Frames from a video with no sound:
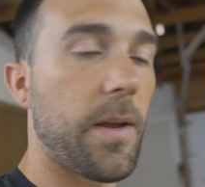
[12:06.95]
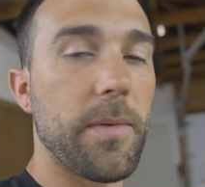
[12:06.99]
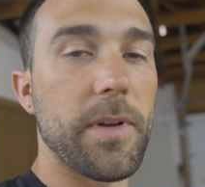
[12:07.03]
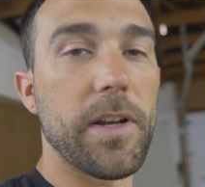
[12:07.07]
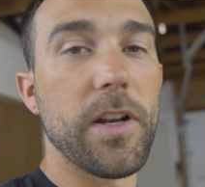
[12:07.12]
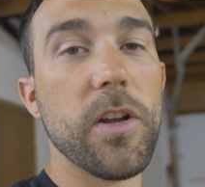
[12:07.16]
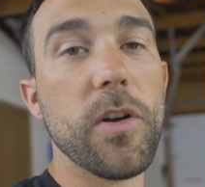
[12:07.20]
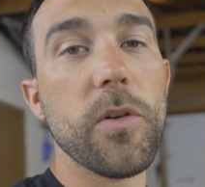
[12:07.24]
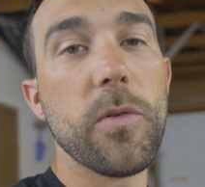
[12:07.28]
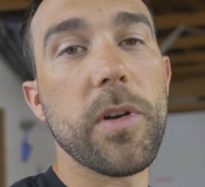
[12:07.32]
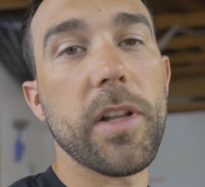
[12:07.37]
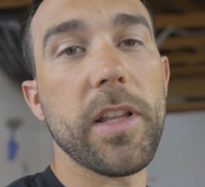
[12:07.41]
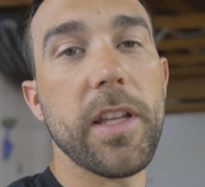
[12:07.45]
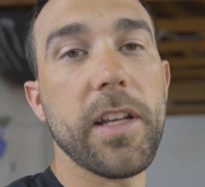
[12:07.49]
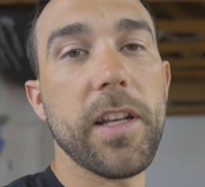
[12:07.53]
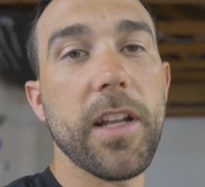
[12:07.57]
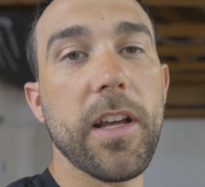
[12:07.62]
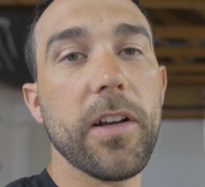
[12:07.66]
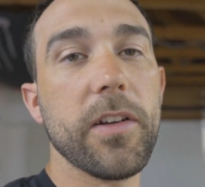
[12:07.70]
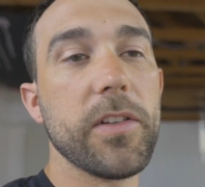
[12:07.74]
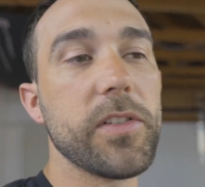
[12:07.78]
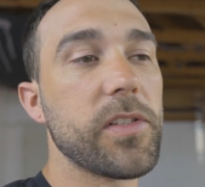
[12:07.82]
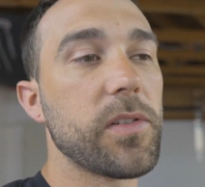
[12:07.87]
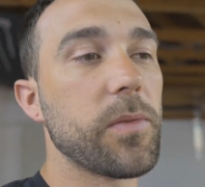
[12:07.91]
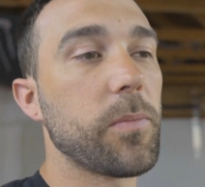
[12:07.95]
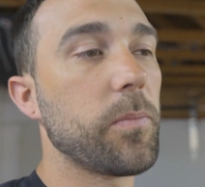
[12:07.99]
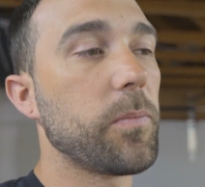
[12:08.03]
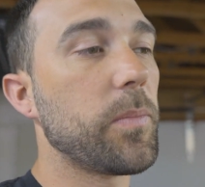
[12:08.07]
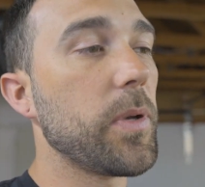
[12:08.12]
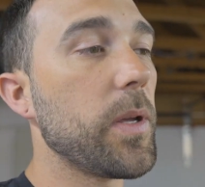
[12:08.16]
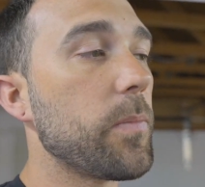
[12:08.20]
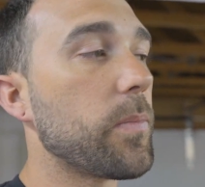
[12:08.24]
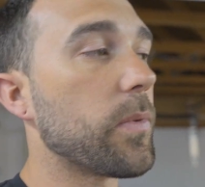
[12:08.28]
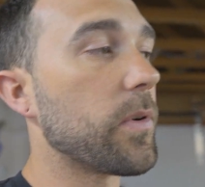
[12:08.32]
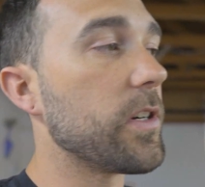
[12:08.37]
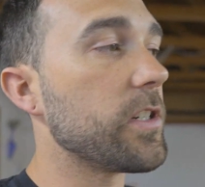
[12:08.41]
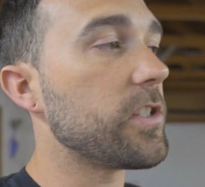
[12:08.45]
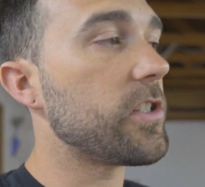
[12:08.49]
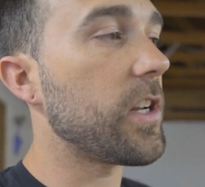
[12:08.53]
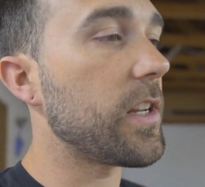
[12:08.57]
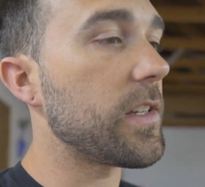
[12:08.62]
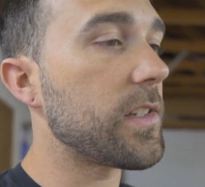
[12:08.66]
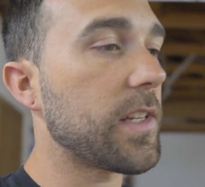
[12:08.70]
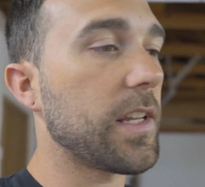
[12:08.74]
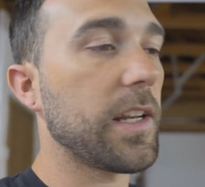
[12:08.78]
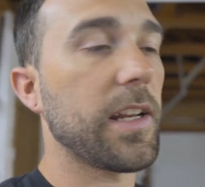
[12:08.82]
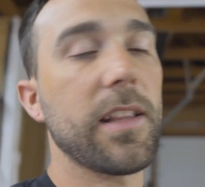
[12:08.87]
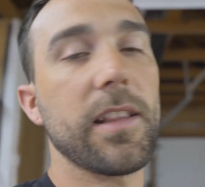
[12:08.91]
I mean, who really knows? People are
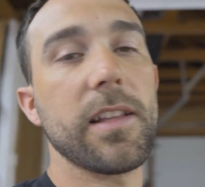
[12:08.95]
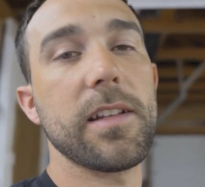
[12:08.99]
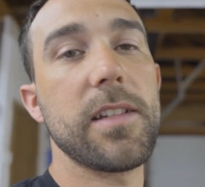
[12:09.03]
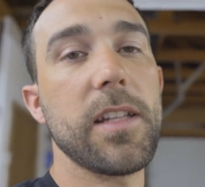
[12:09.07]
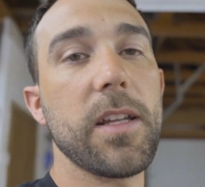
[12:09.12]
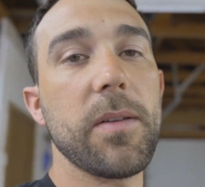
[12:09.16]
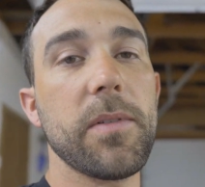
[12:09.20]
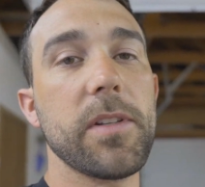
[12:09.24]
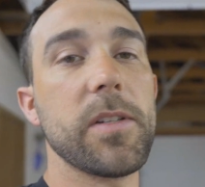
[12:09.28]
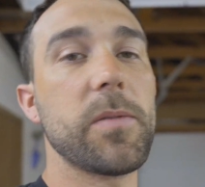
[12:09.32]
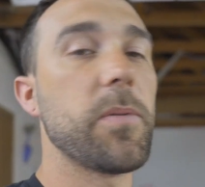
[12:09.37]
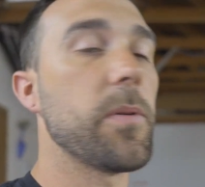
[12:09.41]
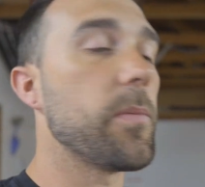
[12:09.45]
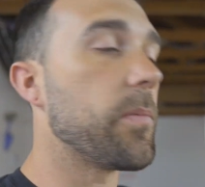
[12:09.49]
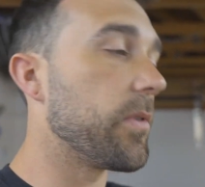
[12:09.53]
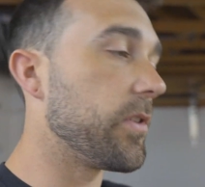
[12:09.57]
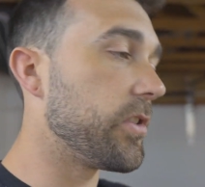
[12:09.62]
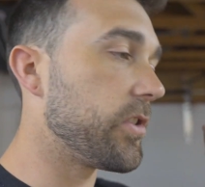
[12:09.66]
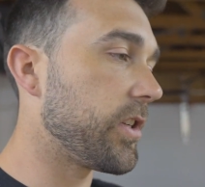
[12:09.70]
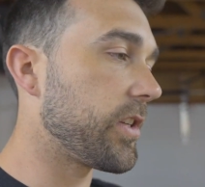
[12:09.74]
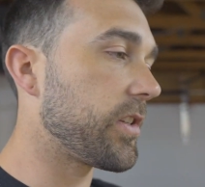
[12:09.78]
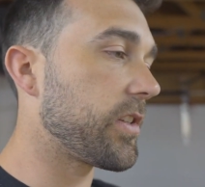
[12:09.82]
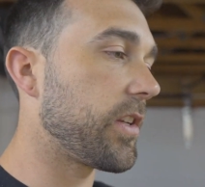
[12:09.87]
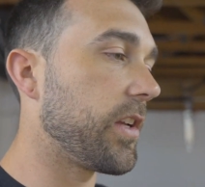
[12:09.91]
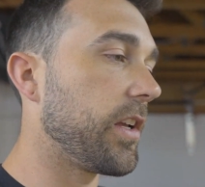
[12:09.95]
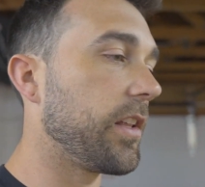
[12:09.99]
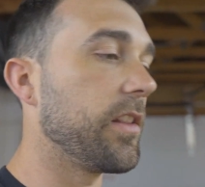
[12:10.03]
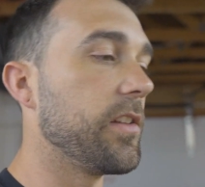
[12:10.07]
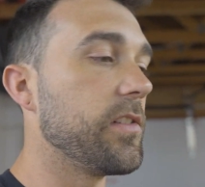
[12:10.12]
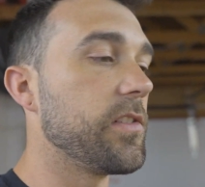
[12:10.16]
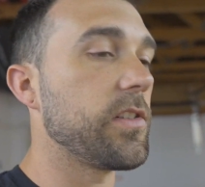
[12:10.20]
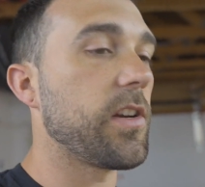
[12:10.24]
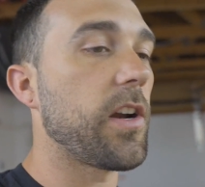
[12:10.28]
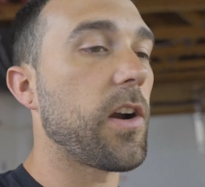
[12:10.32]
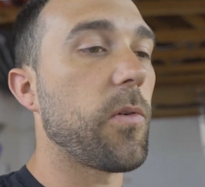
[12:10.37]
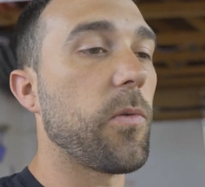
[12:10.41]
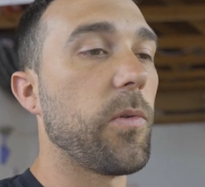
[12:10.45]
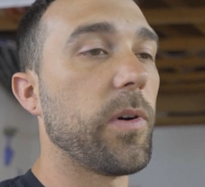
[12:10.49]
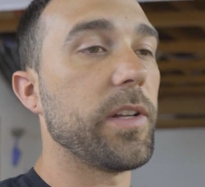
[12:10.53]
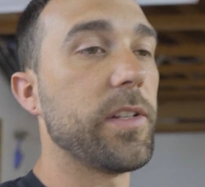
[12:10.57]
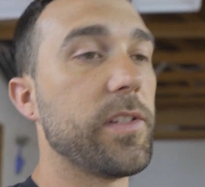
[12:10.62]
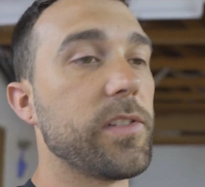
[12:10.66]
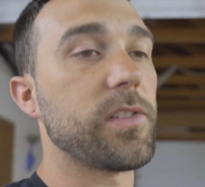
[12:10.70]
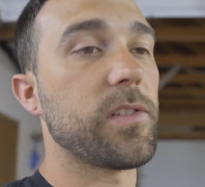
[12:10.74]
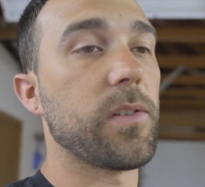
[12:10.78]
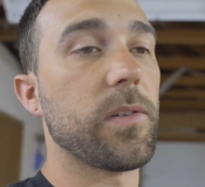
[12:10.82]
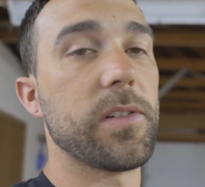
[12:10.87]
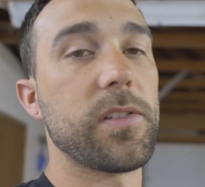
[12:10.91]
just getting the demons. People are just getting the
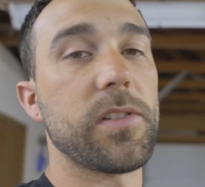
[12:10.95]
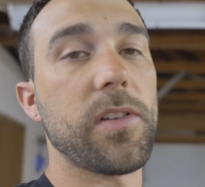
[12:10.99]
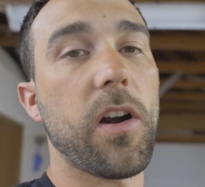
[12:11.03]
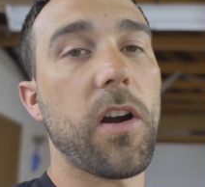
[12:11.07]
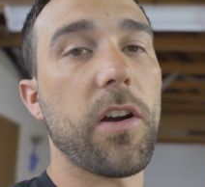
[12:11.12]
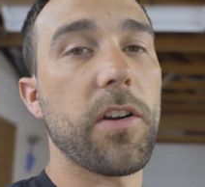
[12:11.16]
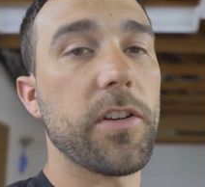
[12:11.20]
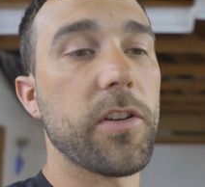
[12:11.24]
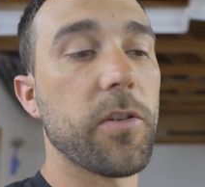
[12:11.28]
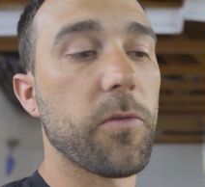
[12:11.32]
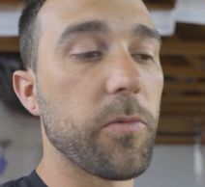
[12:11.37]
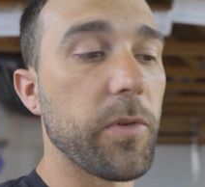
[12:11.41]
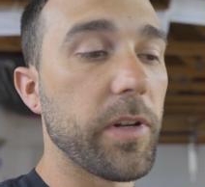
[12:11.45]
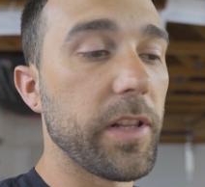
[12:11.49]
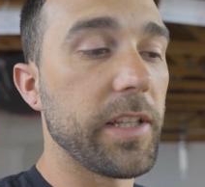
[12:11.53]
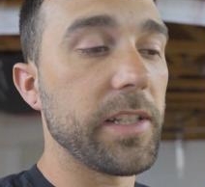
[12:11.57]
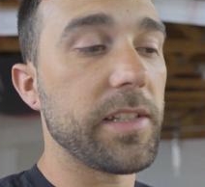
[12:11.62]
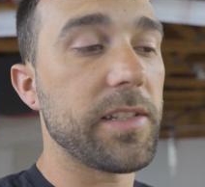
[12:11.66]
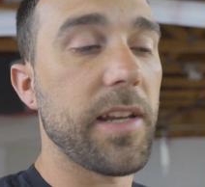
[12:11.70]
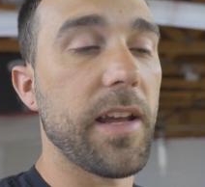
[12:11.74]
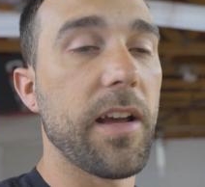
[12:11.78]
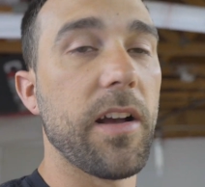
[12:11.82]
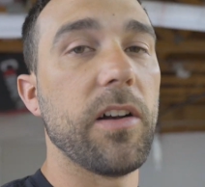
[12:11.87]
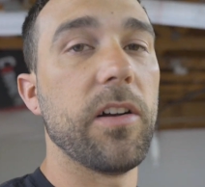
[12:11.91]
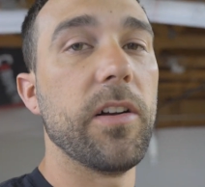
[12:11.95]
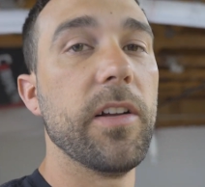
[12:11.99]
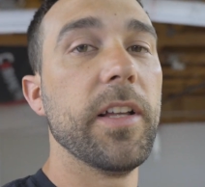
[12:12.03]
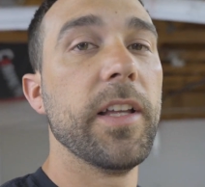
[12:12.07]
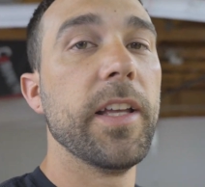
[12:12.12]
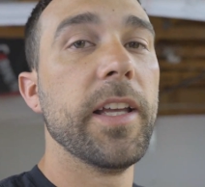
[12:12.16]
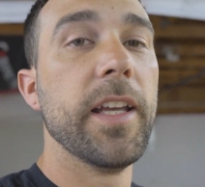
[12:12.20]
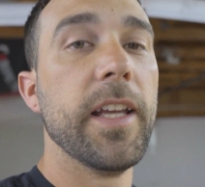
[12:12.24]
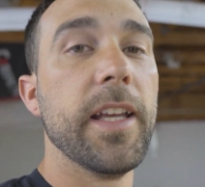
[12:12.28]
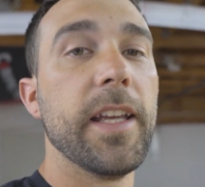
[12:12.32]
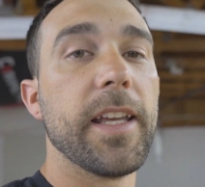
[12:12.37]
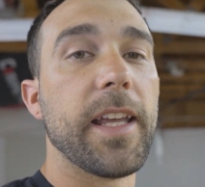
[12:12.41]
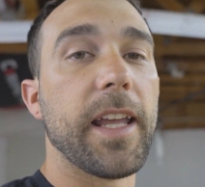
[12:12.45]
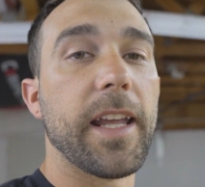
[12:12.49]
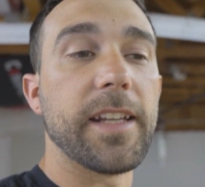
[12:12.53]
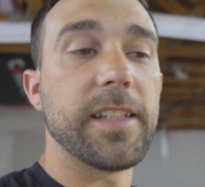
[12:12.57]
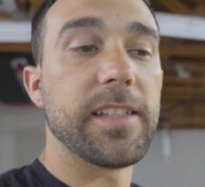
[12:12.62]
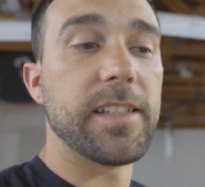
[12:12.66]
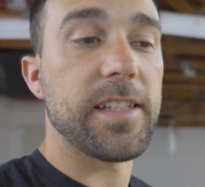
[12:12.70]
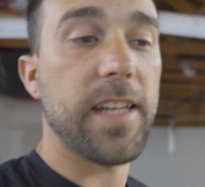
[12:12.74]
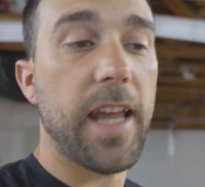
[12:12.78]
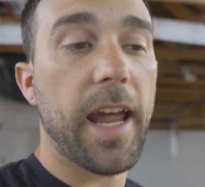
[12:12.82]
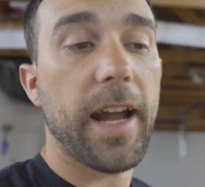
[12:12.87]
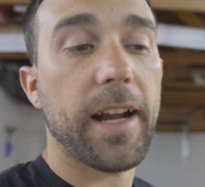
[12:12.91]
ZR1. So it's hard to really tell
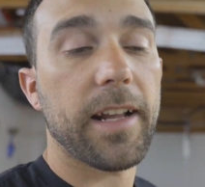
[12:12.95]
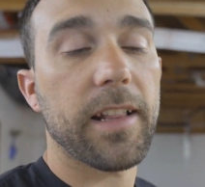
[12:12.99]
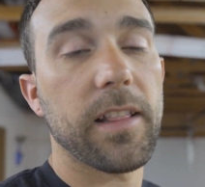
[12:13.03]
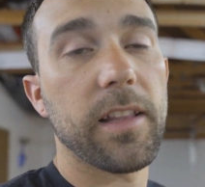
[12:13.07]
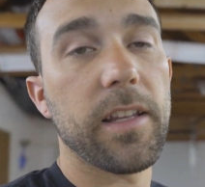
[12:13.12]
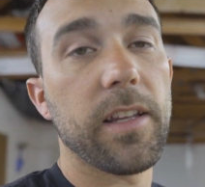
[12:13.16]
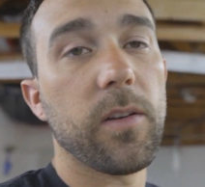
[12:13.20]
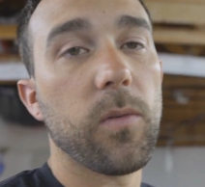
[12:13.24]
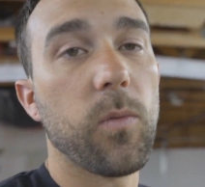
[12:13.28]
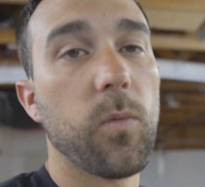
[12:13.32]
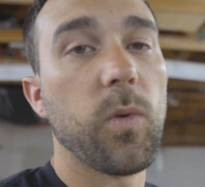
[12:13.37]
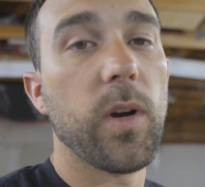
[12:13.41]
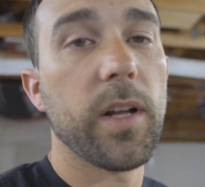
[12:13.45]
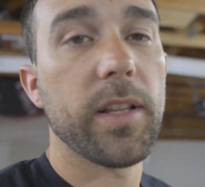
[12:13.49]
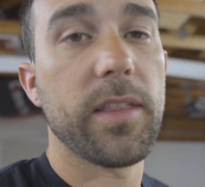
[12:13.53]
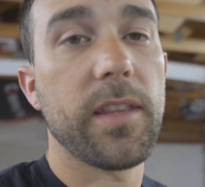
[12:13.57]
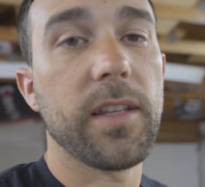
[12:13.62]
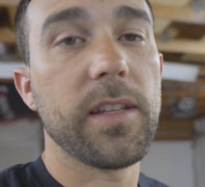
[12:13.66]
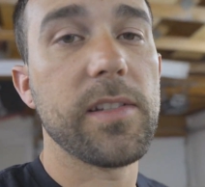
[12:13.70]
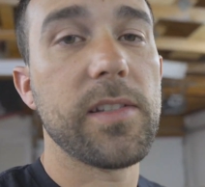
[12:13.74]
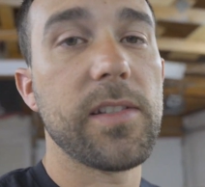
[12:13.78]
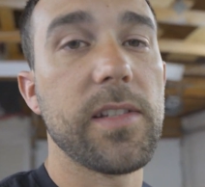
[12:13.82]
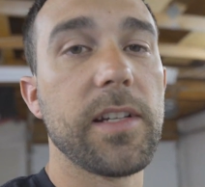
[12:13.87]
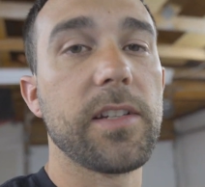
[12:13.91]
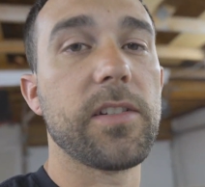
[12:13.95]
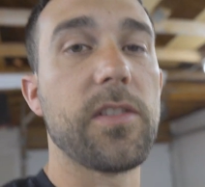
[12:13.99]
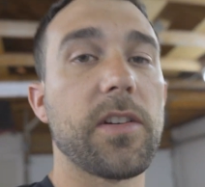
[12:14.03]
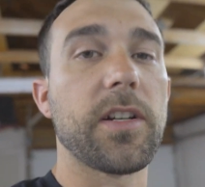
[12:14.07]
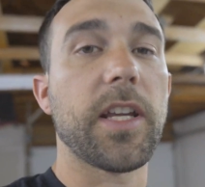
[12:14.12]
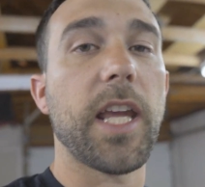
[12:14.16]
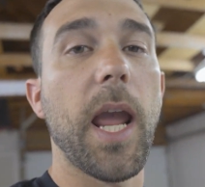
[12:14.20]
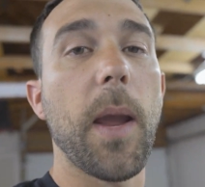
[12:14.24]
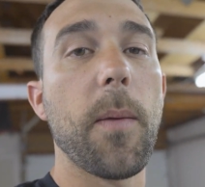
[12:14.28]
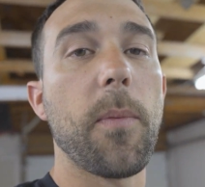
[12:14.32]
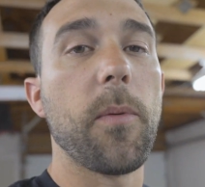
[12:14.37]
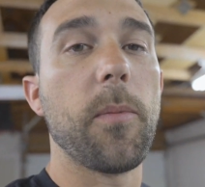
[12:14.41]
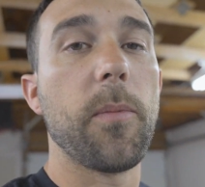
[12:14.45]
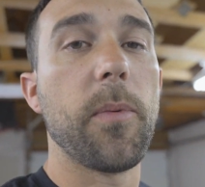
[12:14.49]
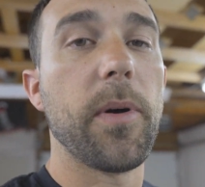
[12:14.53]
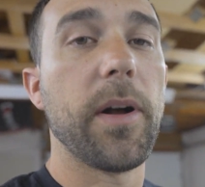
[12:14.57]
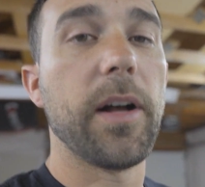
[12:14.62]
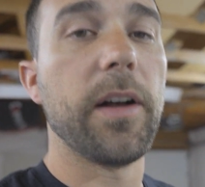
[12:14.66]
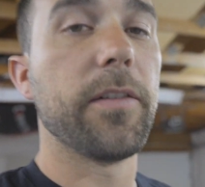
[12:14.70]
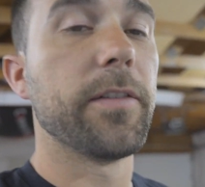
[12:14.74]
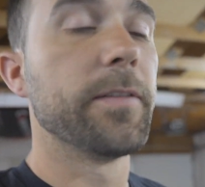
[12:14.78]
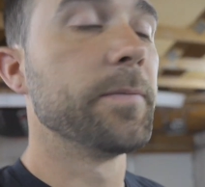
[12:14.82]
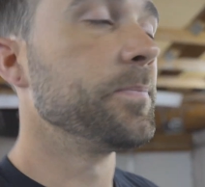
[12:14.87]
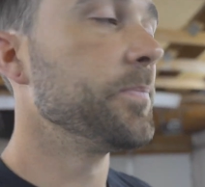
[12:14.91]
exactly what these things are capable
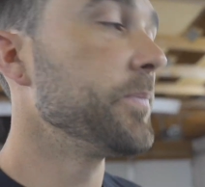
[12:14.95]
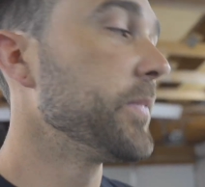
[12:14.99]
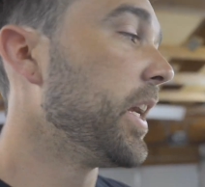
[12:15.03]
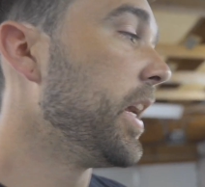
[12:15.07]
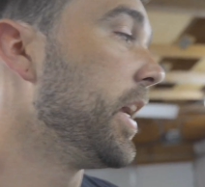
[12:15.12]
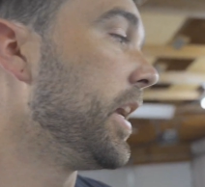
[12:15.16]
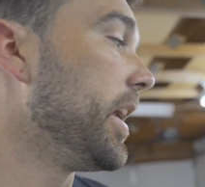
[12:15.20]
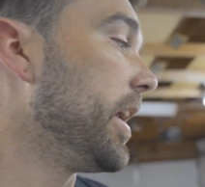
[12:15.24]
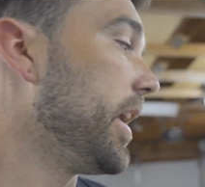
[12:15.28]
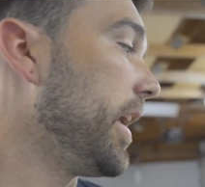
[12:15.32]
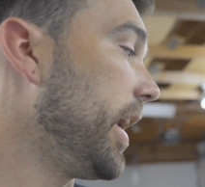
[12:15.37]
of.